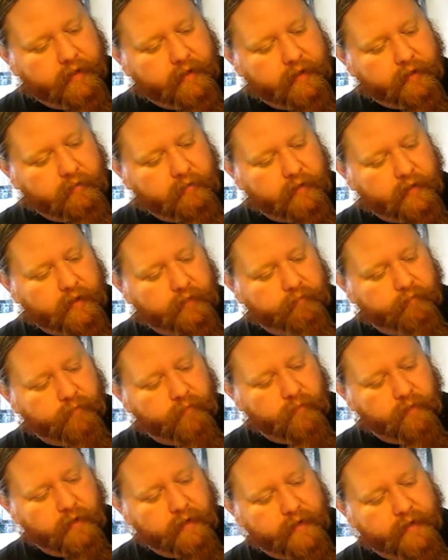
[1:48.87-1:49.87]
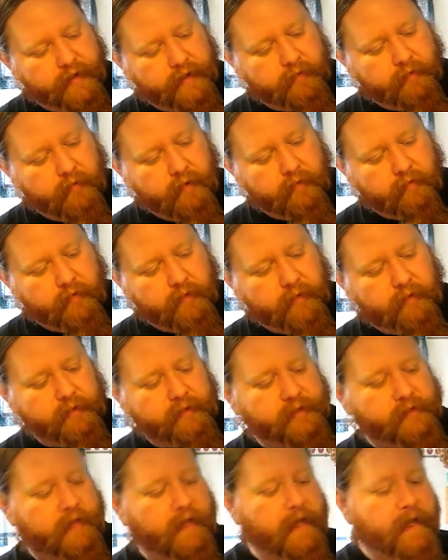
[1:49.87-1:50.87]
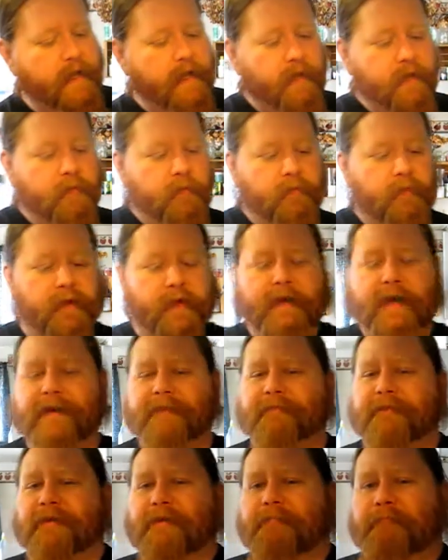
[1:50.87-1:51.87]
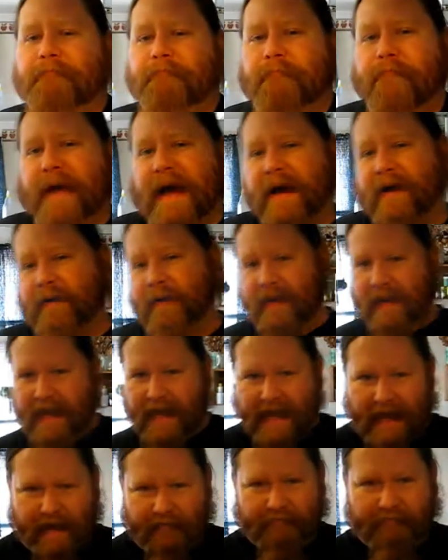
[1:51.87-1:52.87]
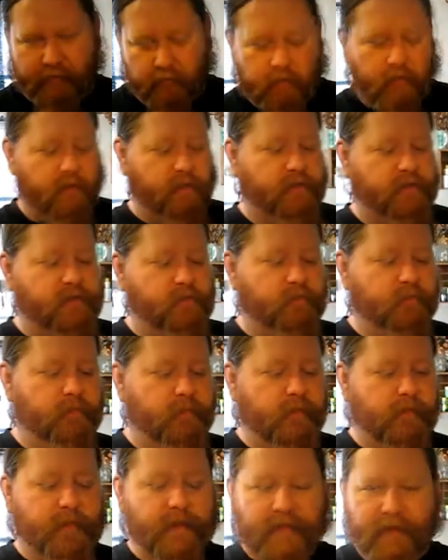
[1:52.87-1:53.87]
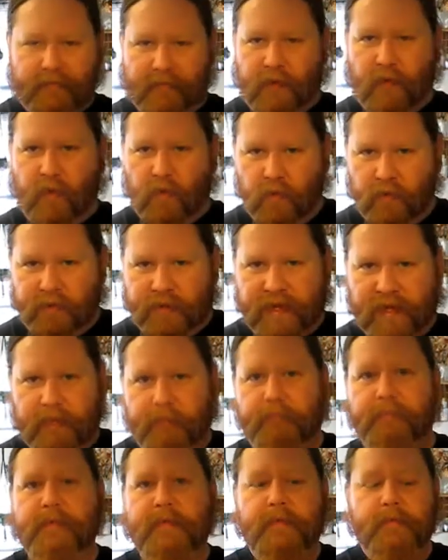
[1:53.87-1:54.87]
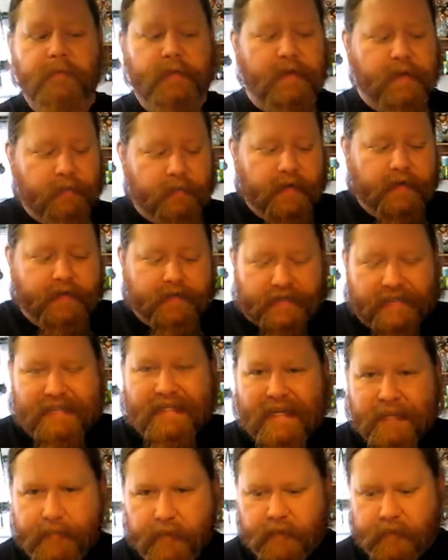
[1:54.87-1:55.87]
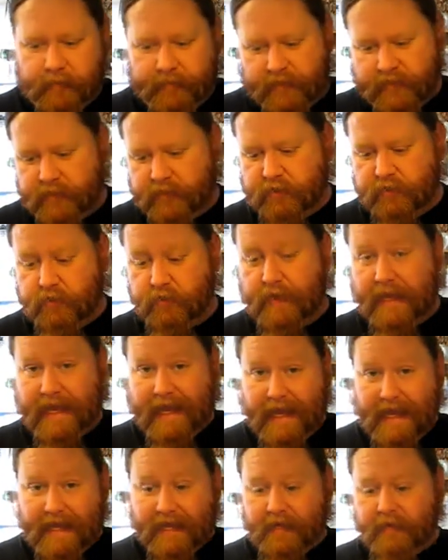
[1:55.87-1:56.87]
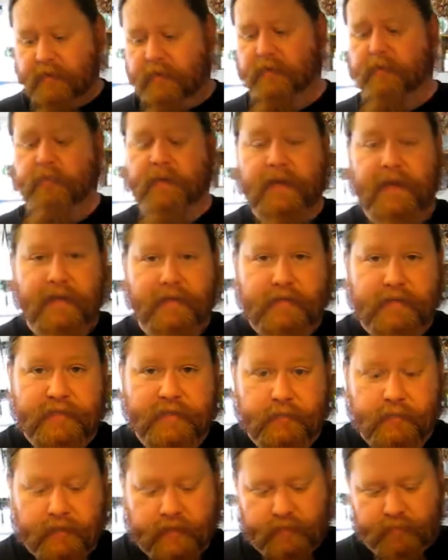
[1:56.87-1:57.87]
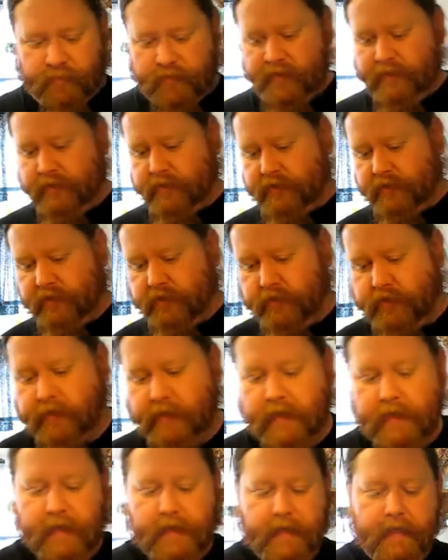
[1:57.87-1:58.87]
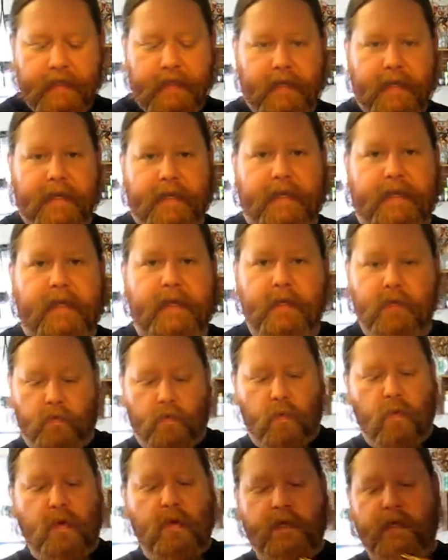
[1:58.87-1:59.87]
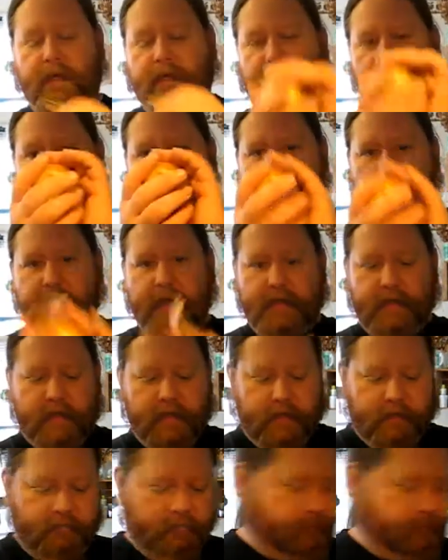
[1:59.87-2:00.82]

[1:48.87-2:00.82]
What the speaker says: We're going to pour it into our roast. We want to cover about half the roast. We don't want to cover the whole thing. We kind of want it to steam a little bit, too. And we got other shit we're going to put in there, too. Like an onion.